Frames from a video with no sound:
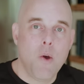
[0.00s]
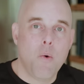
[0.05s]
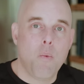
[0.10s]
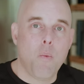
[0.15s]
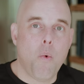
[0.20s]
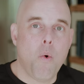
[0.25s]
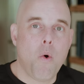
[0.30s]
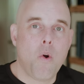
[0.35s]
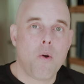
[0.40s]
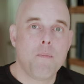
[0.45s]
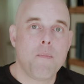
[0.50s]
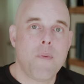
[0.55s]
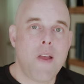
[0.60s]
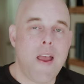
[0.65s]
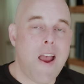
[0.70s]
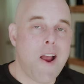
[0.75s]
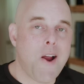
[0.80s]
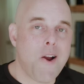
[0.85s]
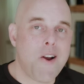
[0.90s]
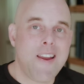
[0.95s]
warm,
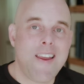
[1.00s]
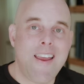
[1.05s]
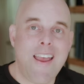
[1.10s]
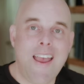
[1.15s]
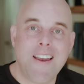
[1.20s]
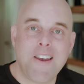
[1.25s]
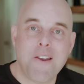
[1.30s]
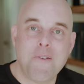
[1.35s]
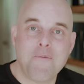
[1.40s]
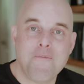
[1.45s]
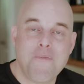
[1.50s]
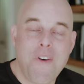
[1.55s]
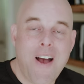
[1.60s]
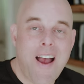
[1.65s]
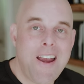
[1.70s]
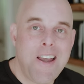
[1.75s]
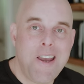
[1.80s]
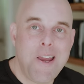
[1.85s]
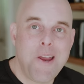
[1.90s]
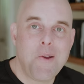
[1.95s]
airy, and
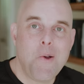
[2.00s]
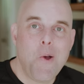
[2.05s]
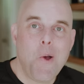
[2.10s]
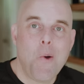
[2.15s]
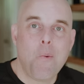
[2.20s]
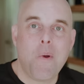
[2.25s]
inviting